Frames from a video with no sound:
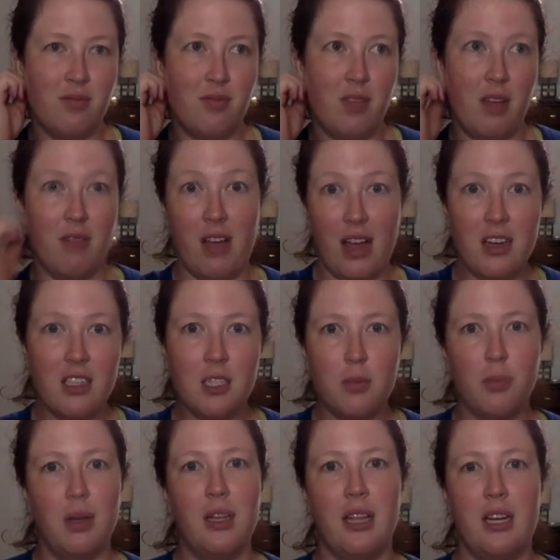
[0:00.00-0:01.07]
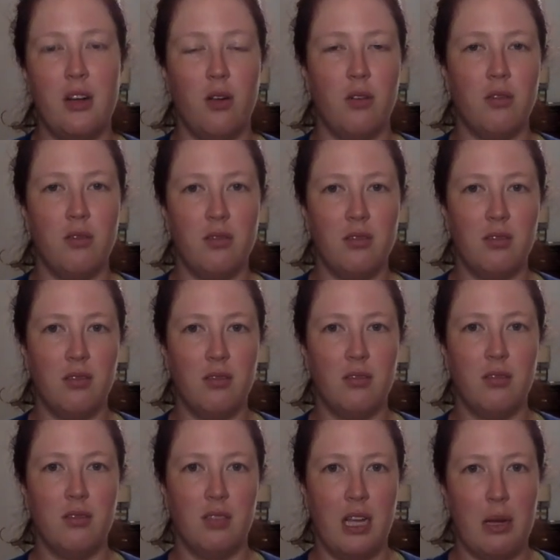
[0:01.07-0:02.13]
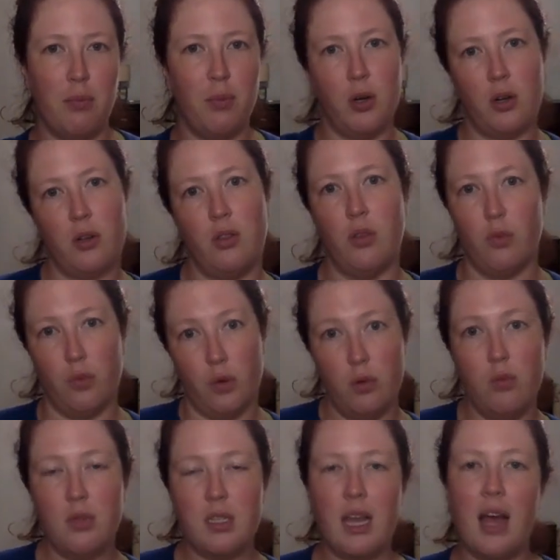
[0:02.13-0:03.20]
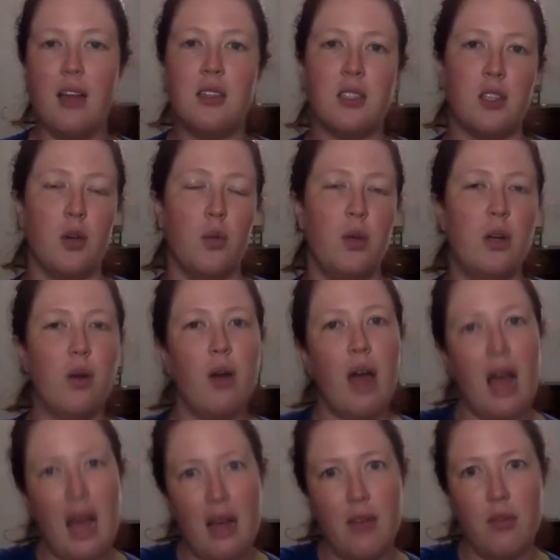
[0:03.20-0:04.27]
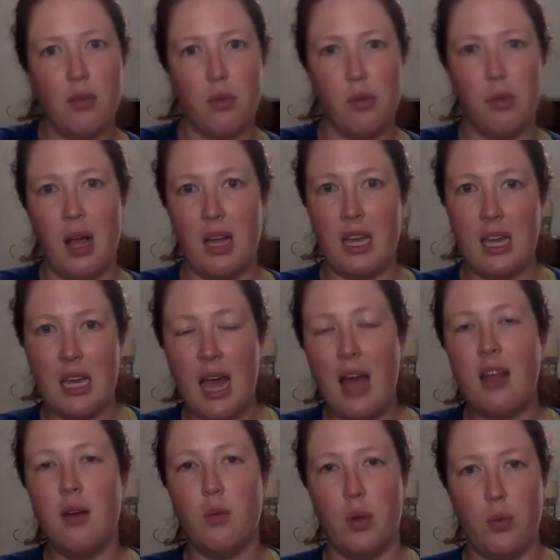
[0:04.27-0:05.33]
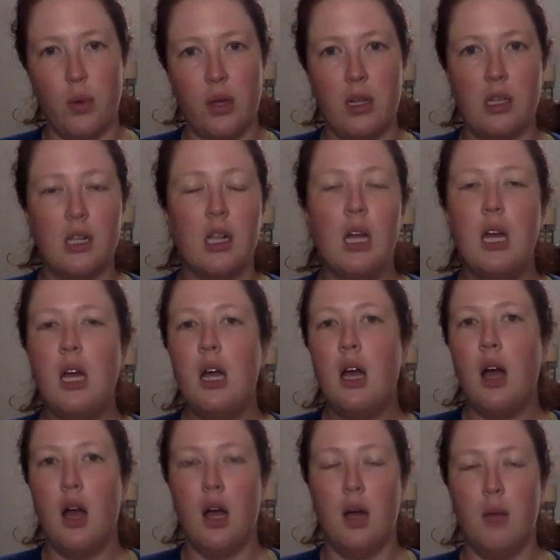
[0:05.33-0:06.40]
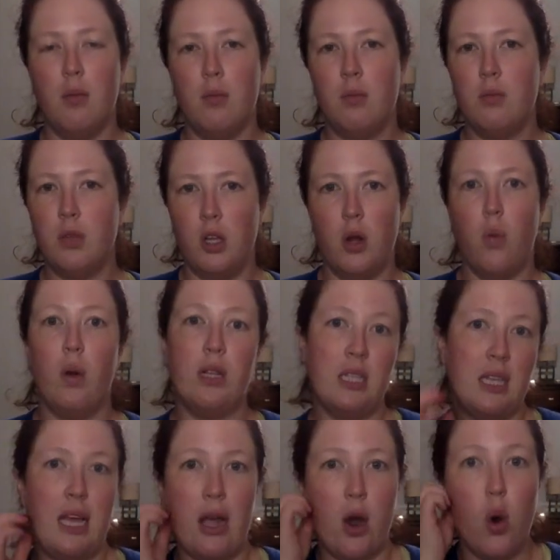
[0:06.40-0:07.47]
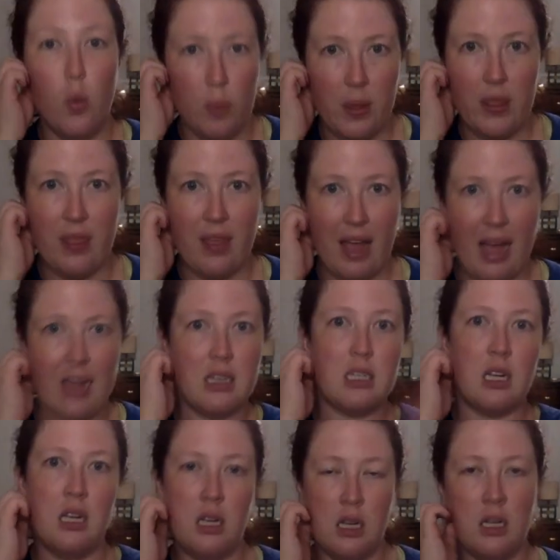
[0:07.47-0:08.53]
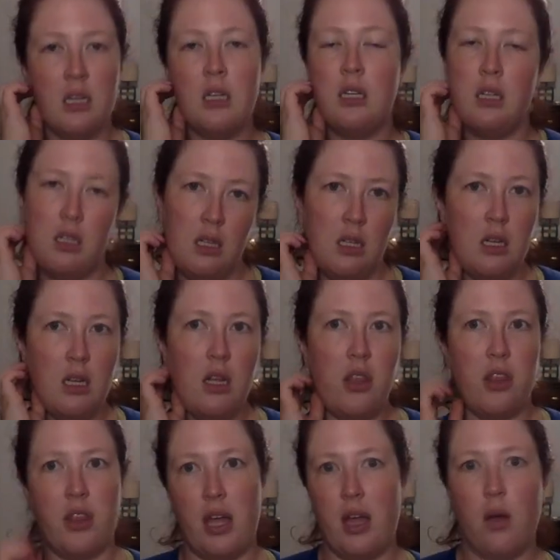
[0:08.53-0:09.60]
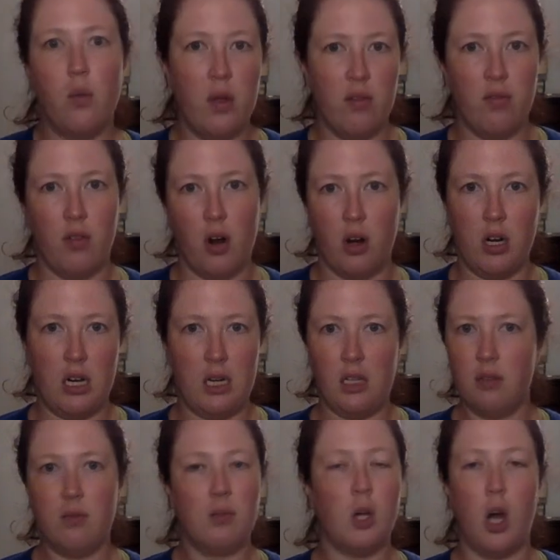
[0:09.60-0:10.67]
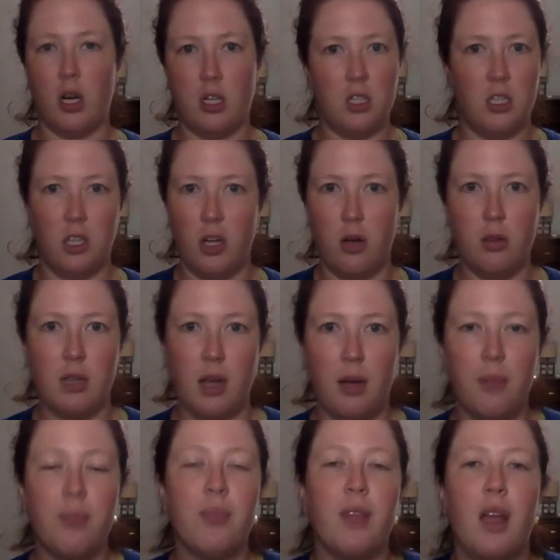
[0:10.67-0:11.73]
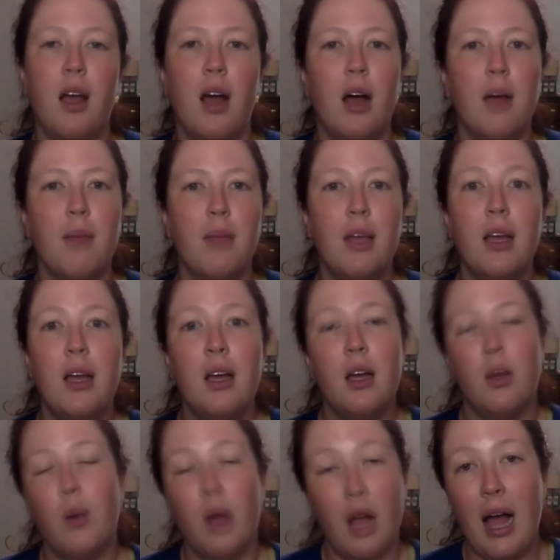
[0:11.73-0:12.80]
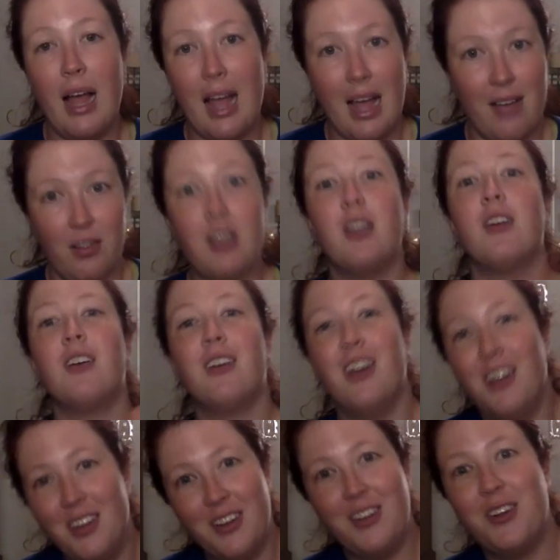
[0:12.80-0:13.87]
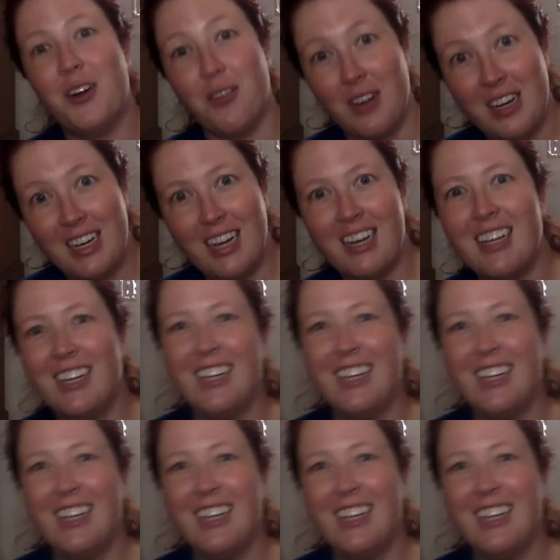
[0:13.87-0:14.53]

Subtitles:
event, but they don't book the rooms yet, so we don't have the room block yet. We will, once they open that thing. We have already talked to the hotel. Well, I haven't. Corinne did.